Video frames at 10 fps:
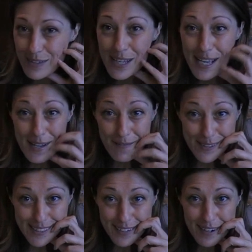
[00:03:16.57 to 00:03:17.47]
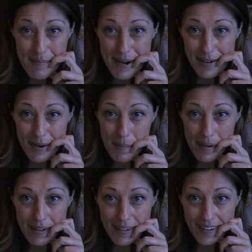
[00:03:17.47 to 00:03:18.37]
It feels like Grandma and
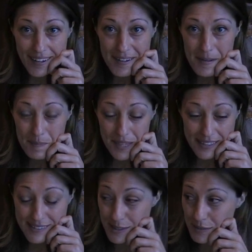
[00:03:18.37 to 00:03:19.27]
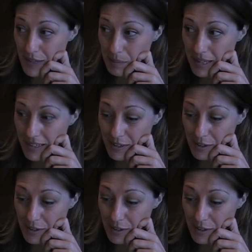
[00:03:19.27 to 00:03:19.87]
Grandpa are serving me.